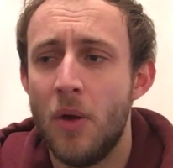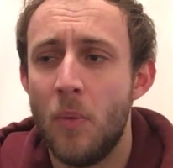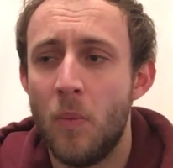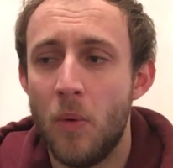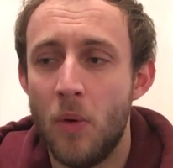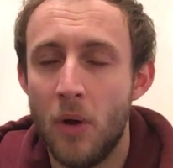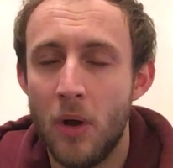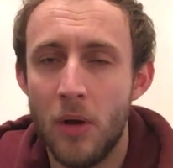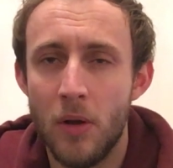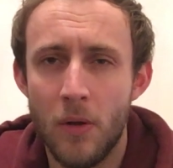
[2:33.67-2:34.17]

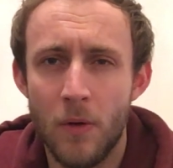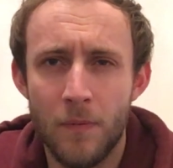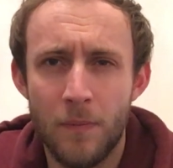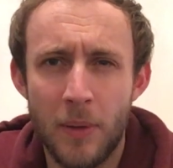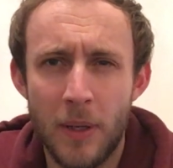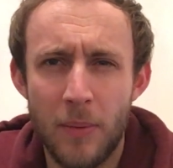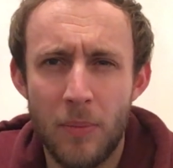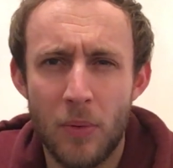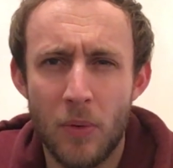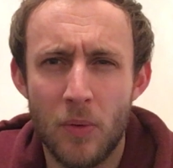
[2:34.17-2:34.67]
What a lot of
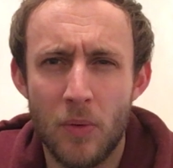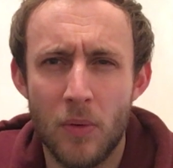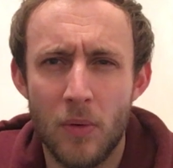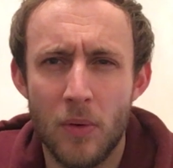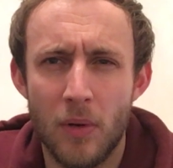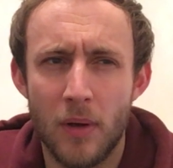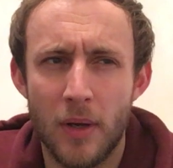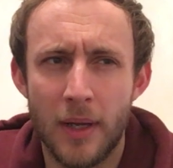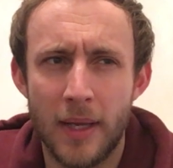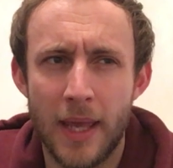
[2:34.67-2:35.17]

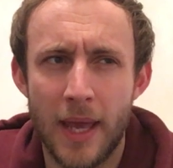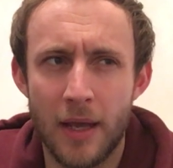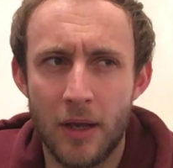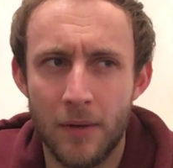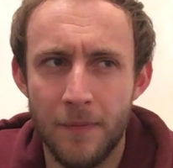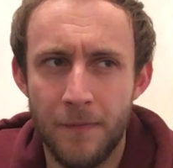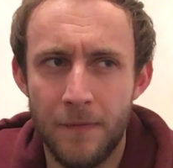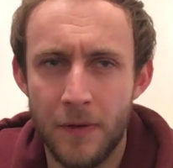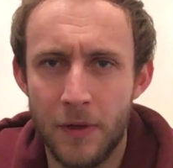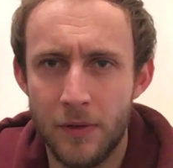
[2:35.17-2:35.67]
people get
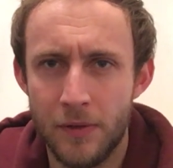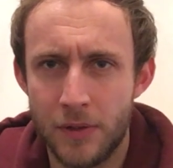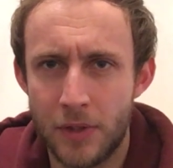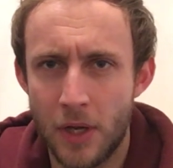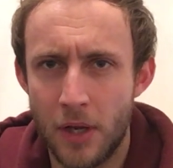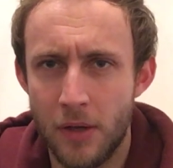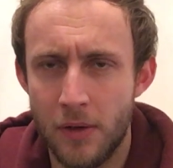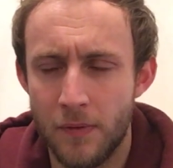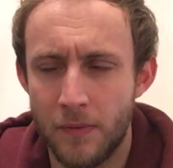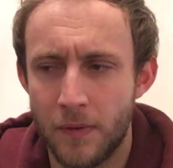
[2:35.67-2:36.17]
confused
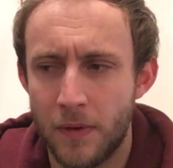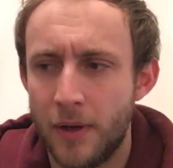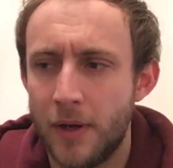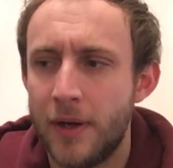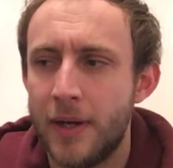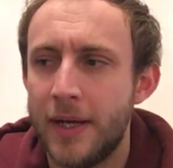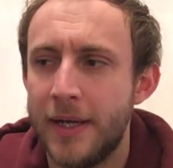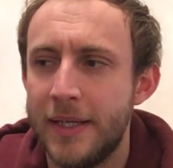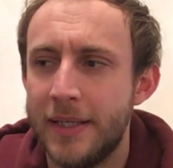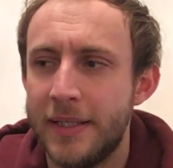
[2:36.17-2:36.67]

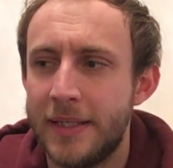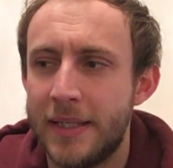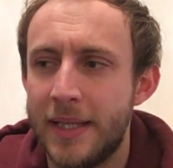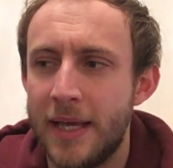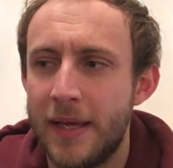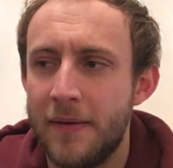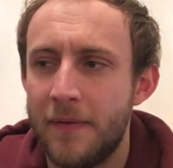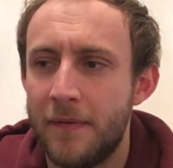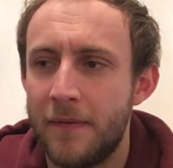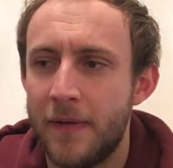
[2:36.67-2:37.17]
over is
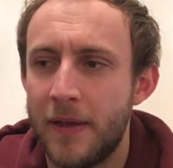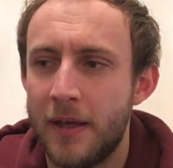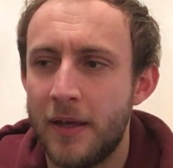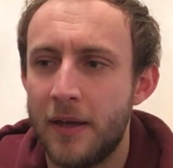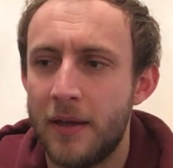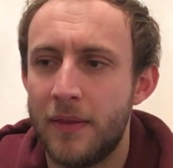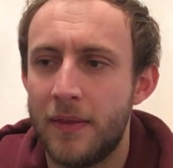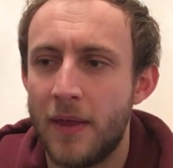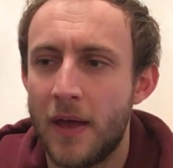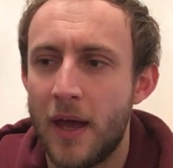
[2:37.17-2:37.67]
they
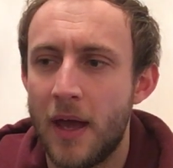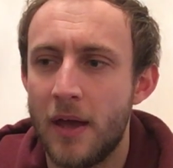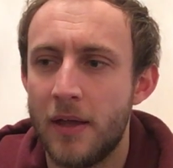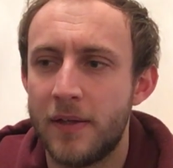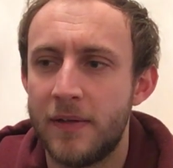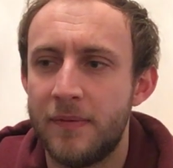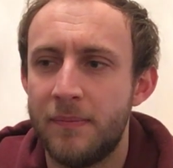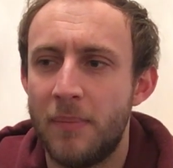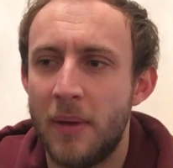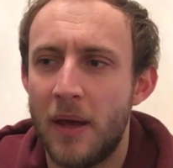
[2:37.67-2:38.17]
think that
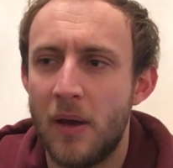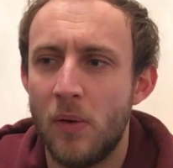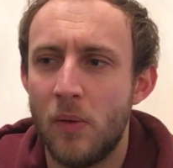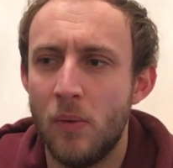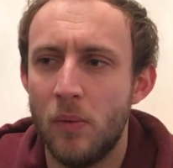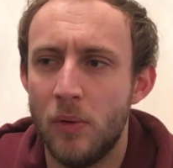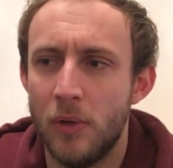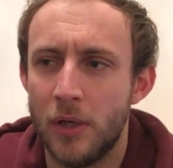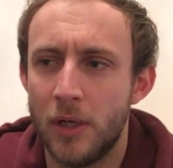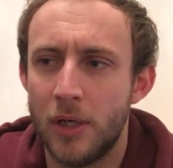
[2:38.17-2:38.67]
spell
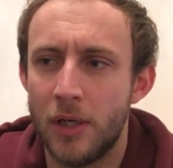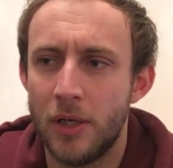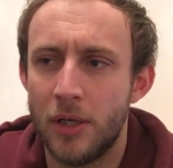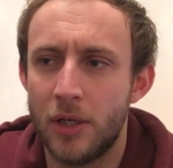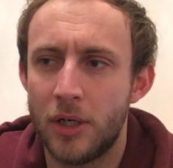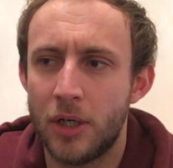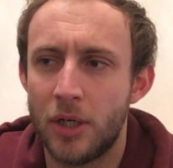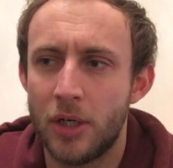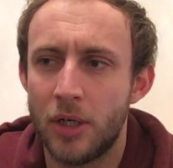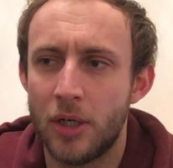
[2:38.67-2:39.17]

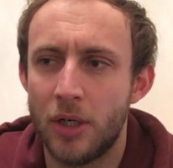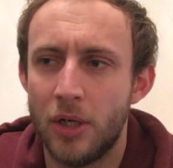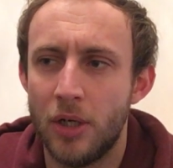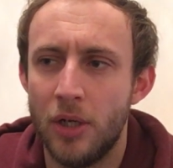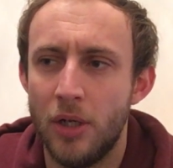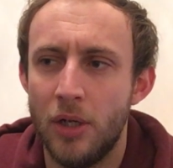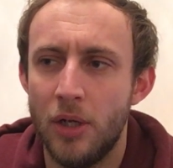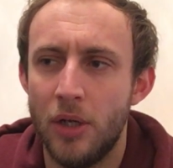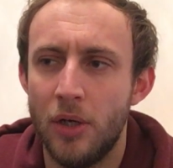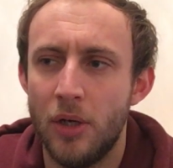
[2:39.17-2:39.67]

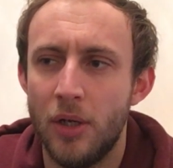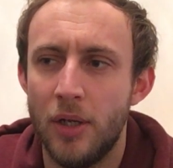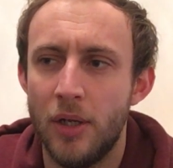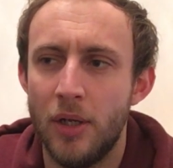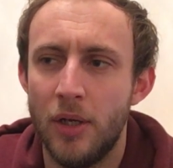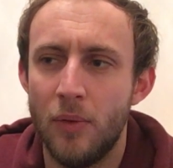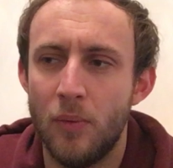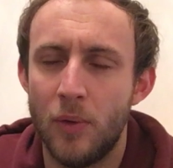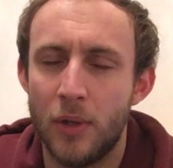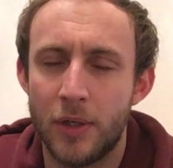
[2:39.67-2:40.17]

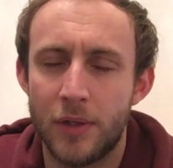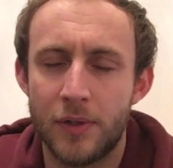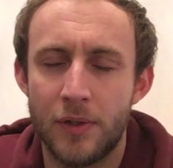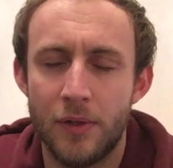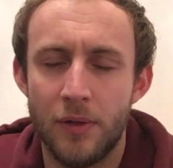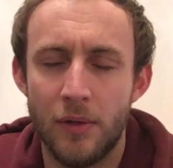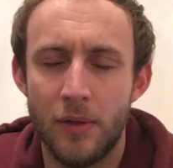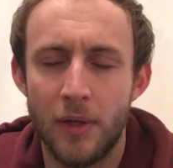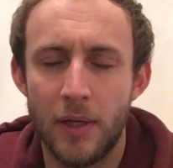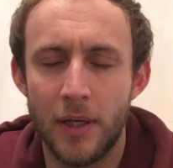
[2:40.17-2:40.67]
works a
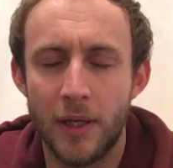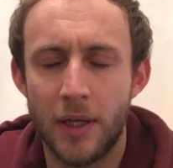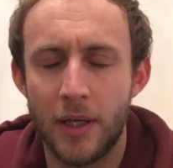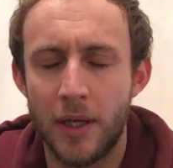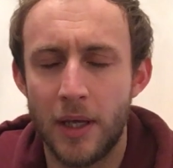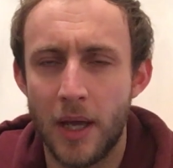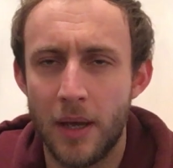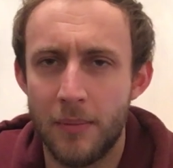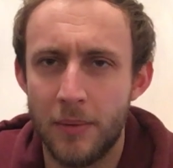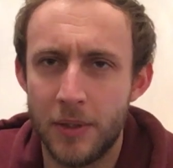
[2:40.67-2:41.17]
lot like
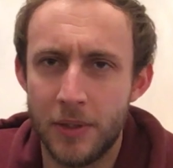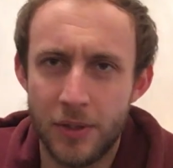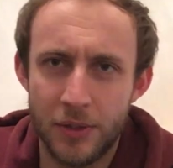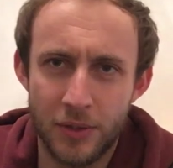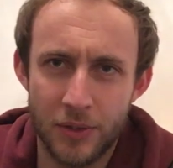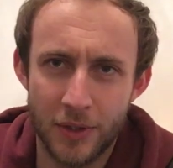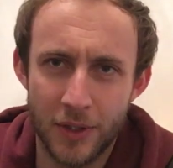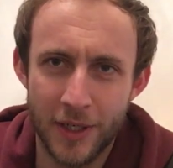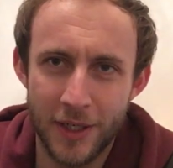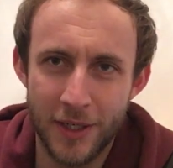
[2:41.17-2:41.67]

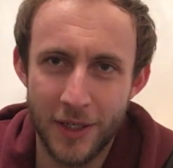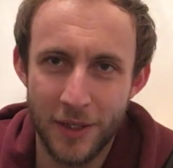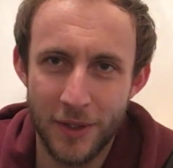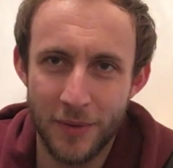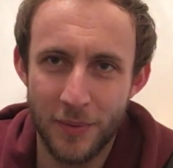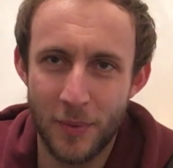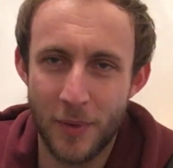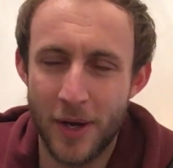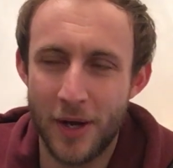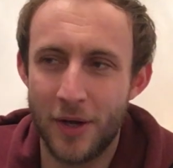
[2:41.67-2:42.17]
chemistry,
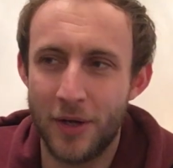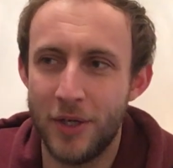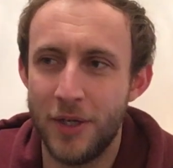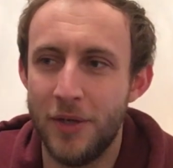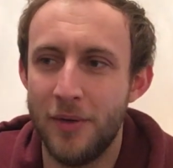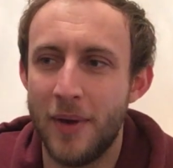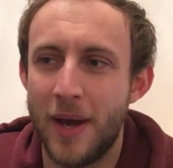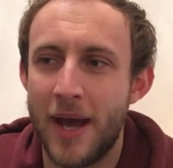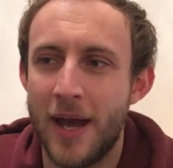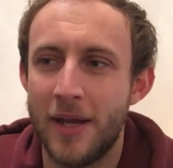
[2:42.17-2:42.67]
where
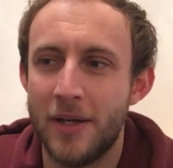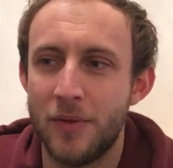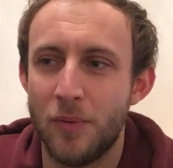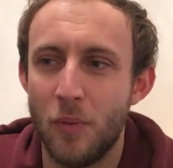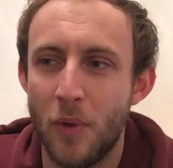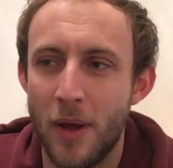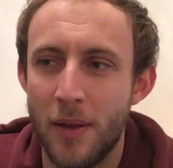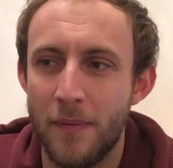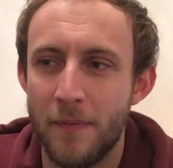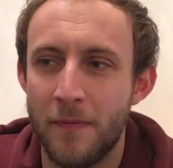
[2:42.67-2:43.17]
you add
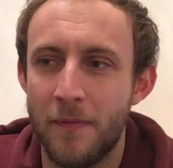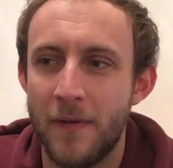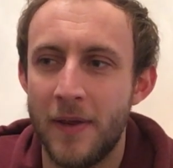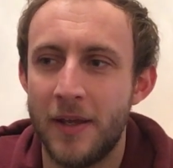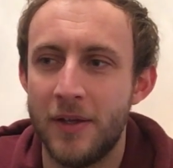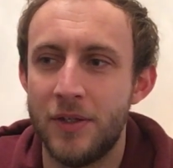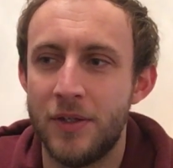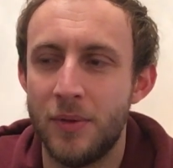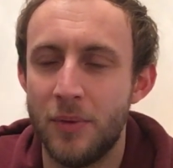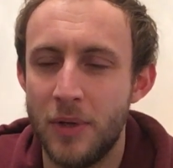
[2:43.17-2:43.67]
one
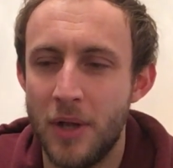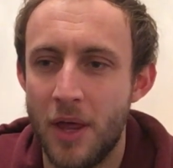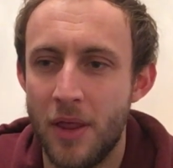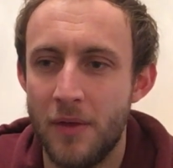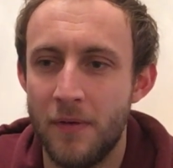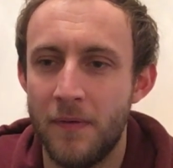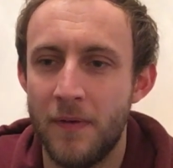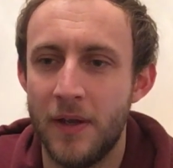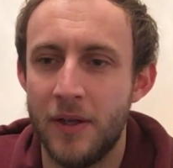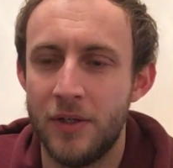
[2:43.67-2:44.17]
thing to another
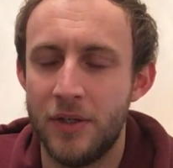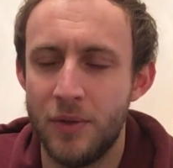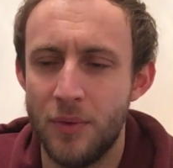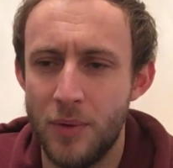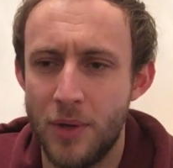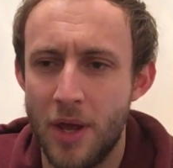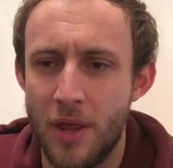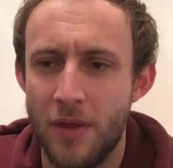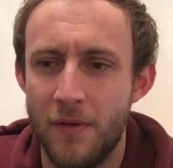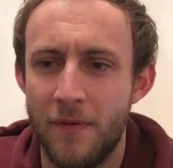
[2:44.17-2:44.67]
thing to
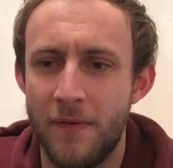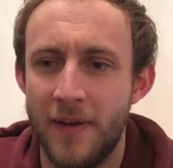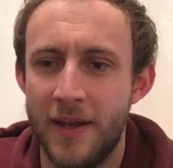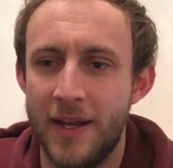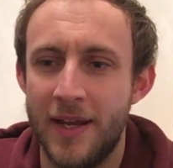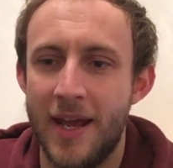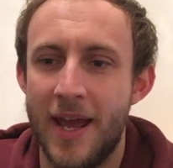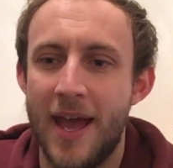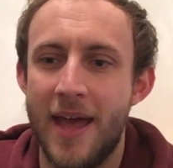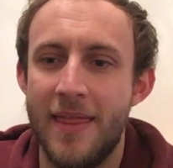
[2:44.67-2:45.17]
another
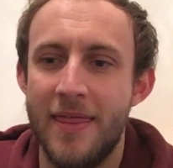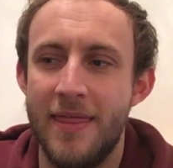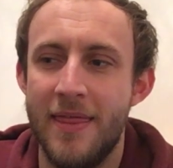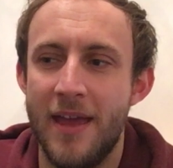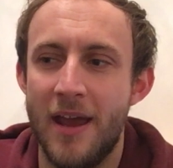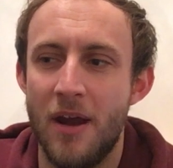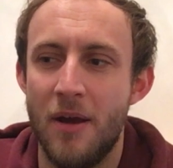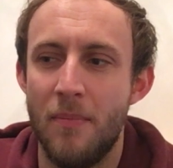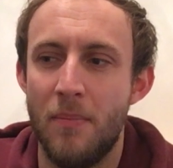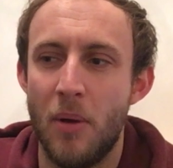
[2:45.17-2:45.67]
thing, and
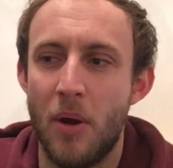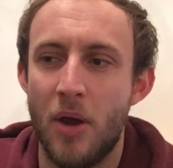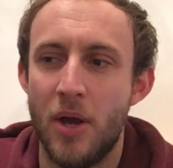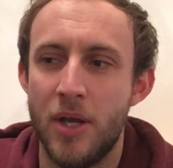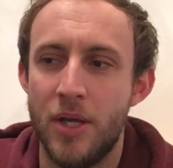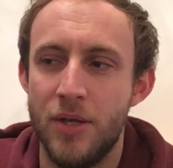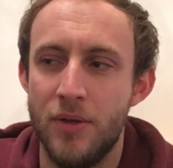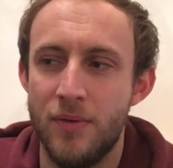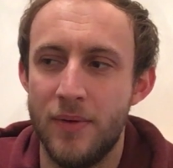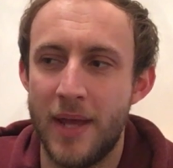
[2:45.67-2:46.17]
thereby
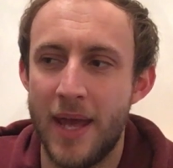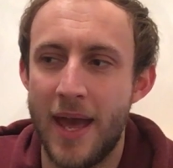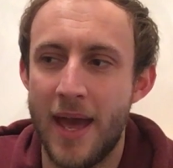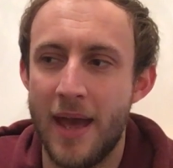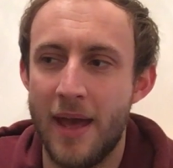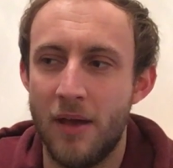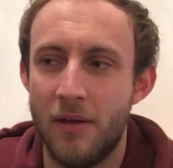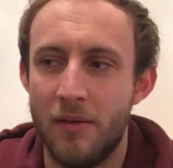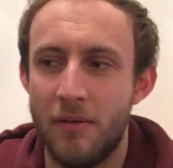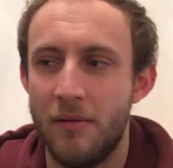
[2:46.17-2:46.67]
you
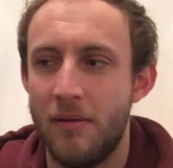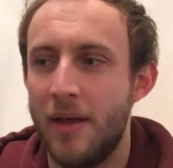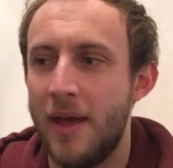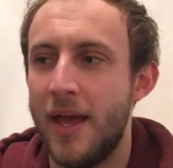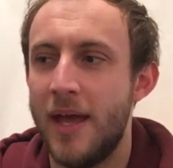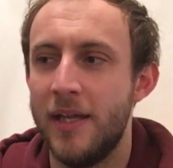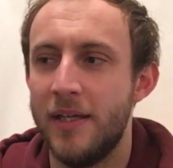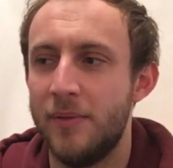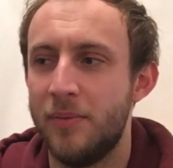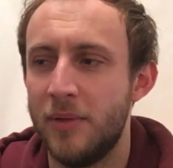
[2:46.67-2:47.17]
get
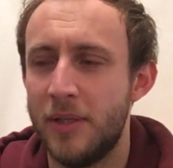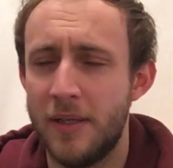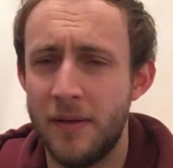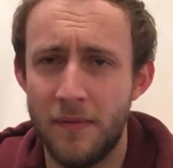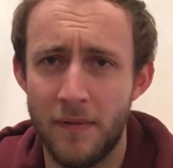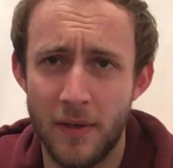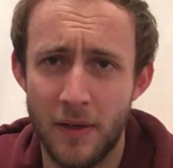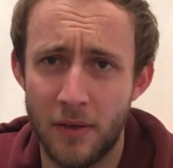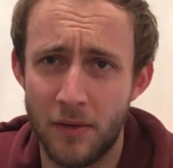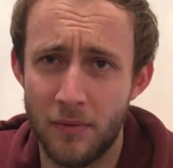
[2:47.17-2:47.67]
a
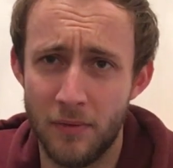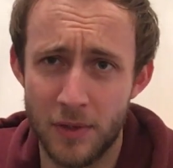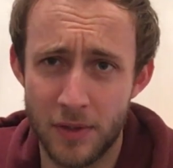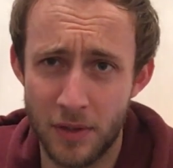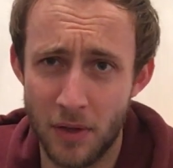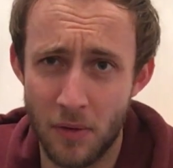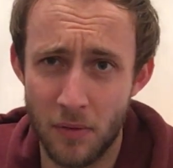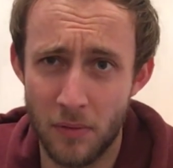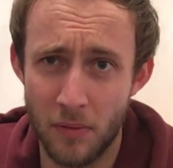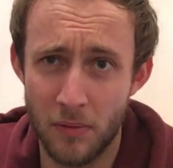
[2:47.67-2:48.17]
specific
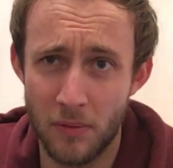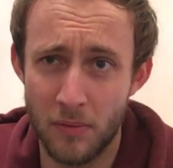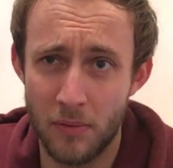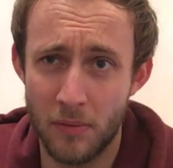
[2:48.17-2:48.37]
result.